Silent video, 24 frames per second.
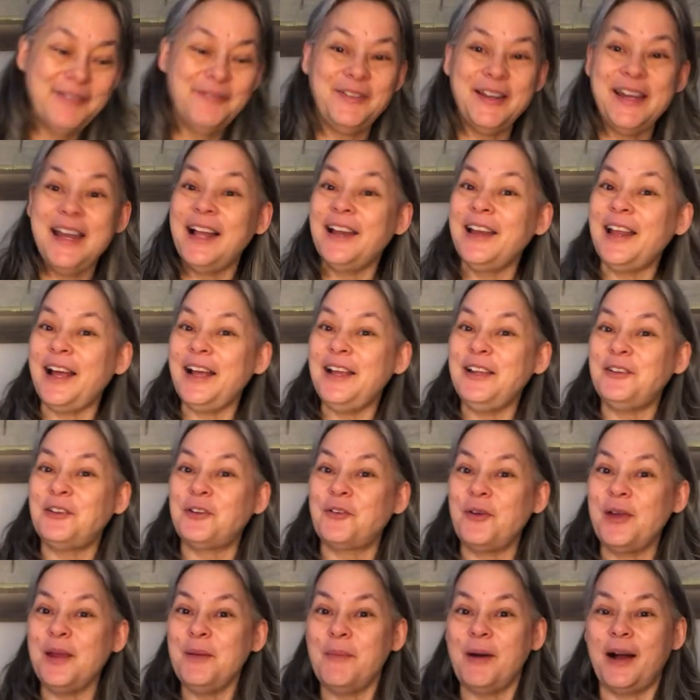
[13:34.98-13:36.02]
vanilla ice
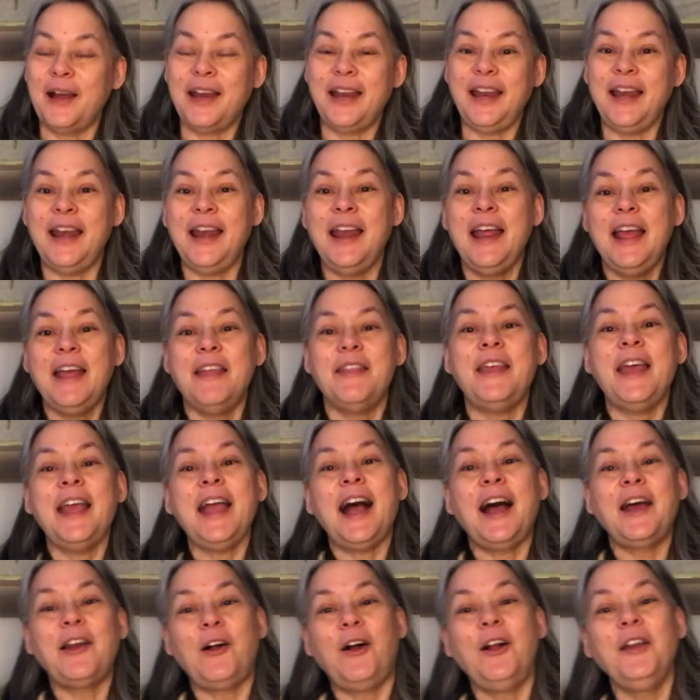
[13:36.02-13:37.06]
cream on it. And they
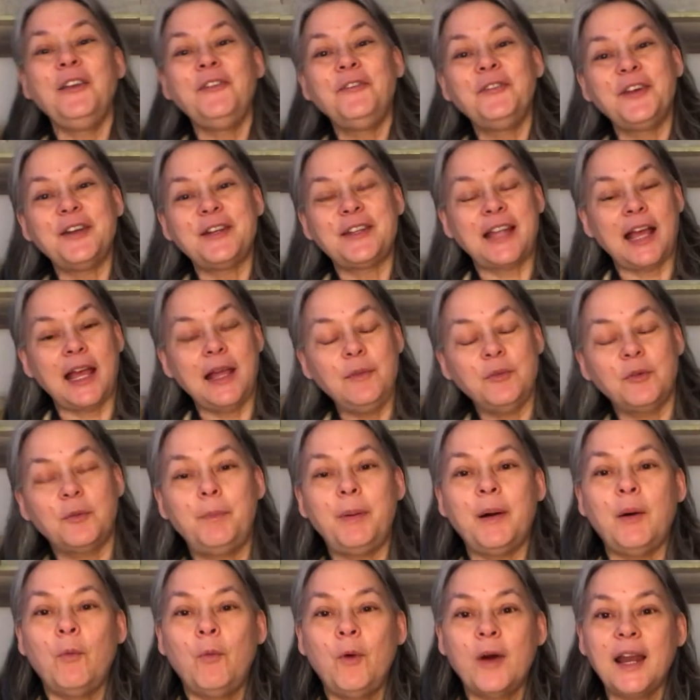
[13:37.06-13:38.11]
had all different types,
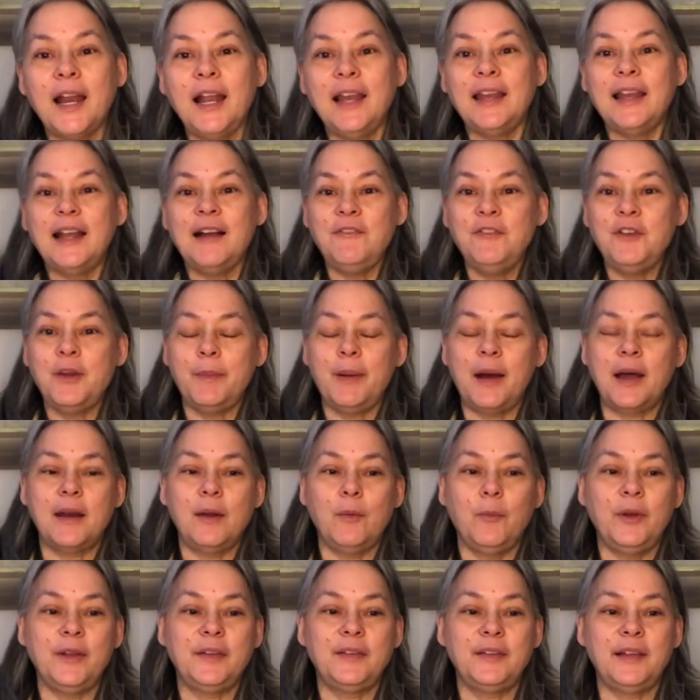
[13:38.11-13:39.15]
but what I loved about it
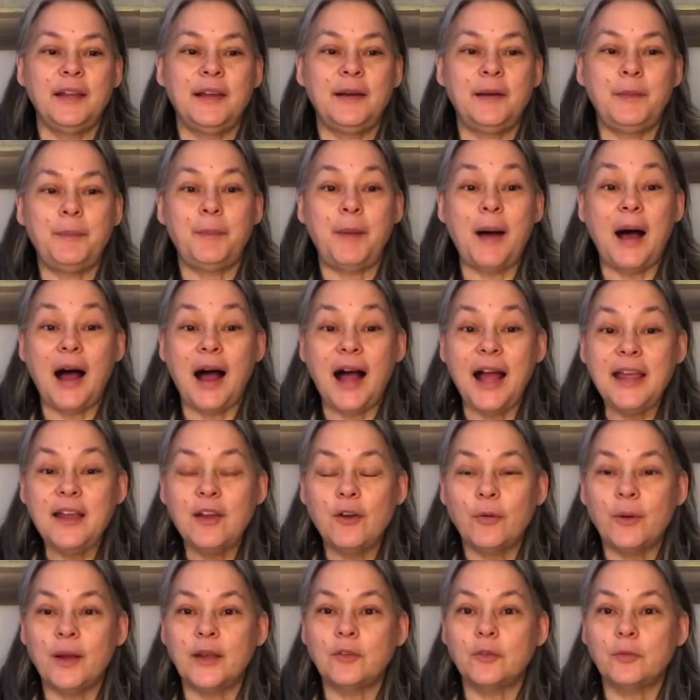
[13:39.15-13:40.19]
was the pie
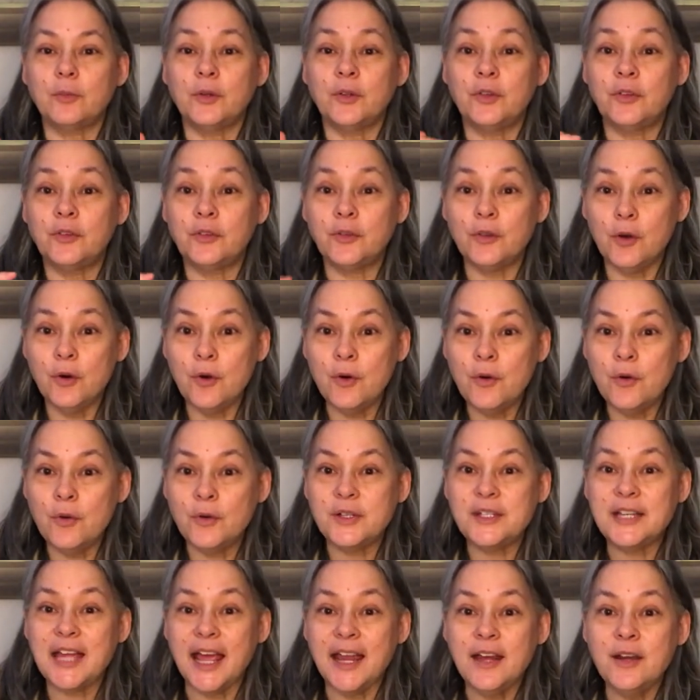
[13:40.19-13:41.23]
crust was so
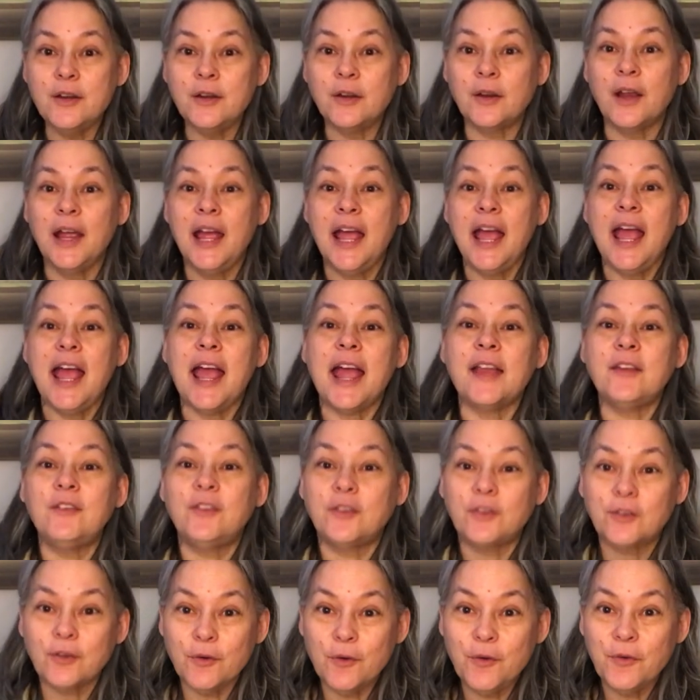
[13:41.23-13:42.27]
tender and
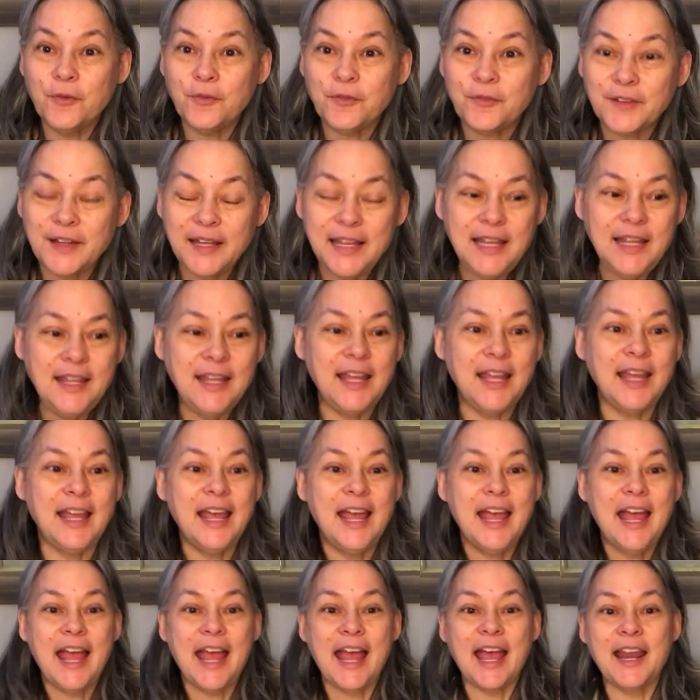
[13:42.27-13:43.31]
so flaky,
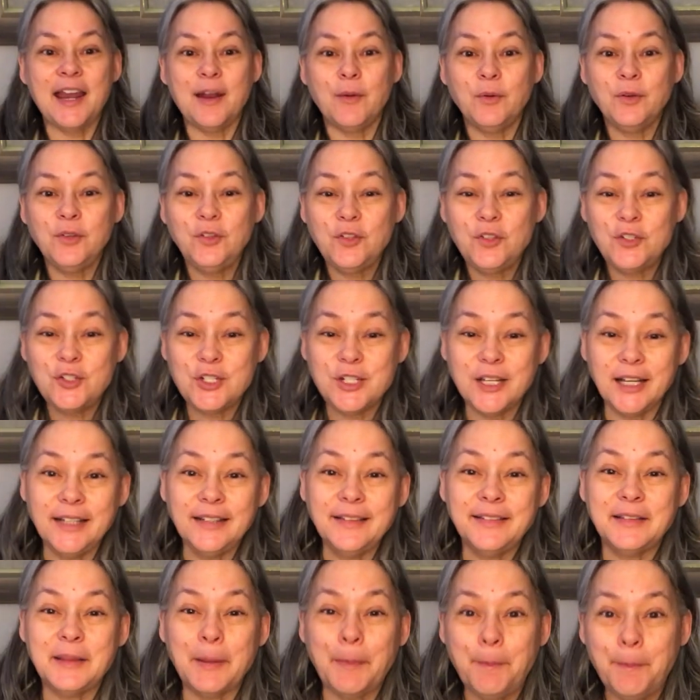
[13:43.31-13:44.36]
and it was
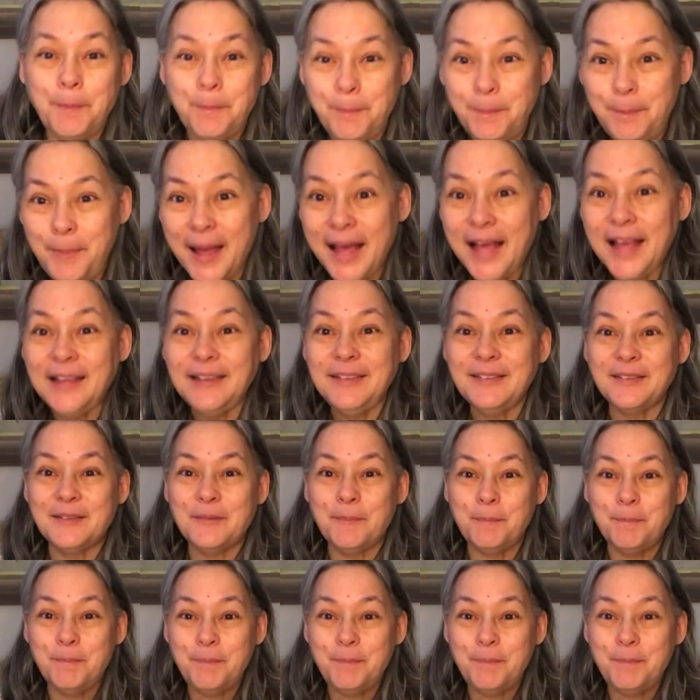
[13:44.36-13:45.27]
just the best